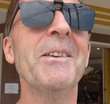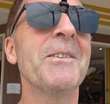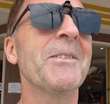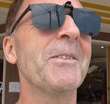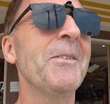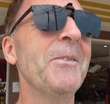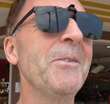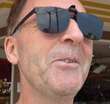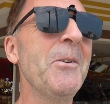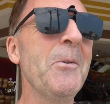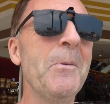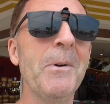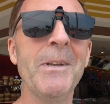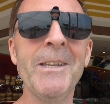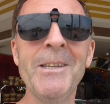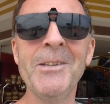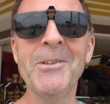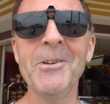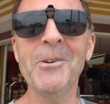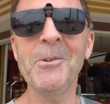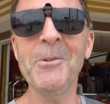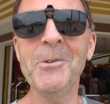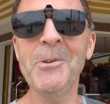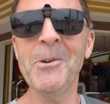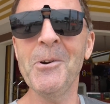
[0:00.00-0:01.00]
So you
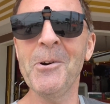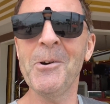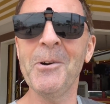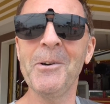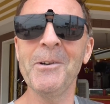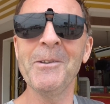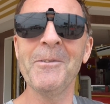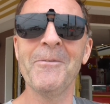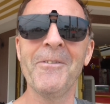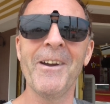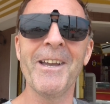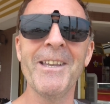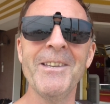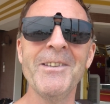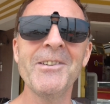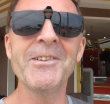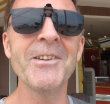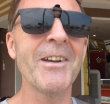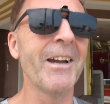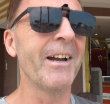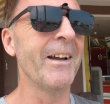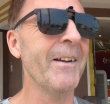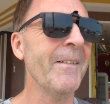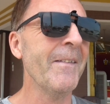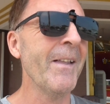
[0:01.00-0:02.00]
enjoy your
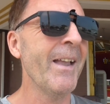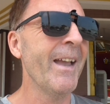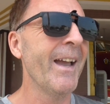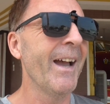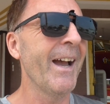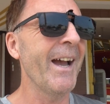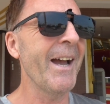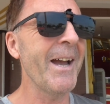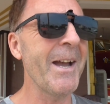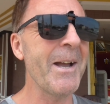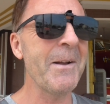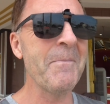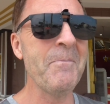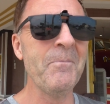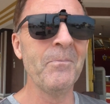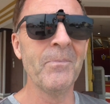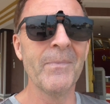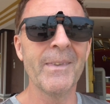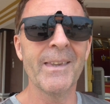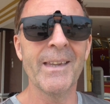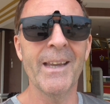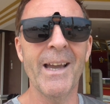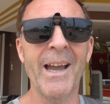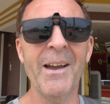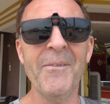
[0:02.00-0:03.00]
adventure.
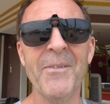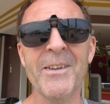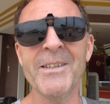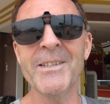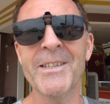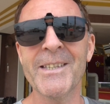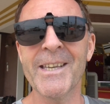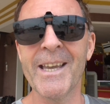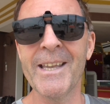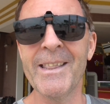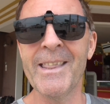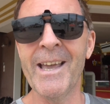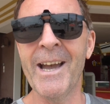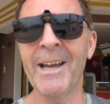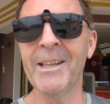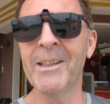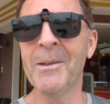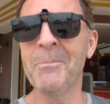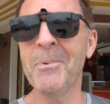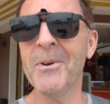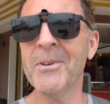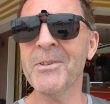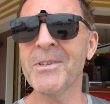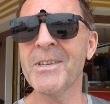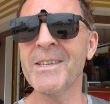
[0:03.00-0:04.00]
Having said that,
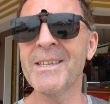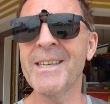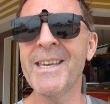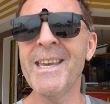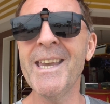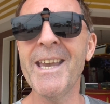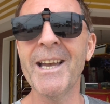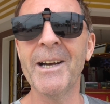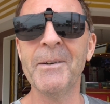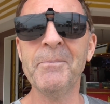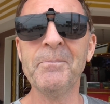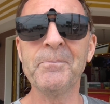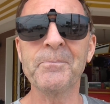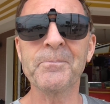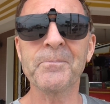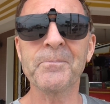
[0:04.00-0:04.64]
the buses here,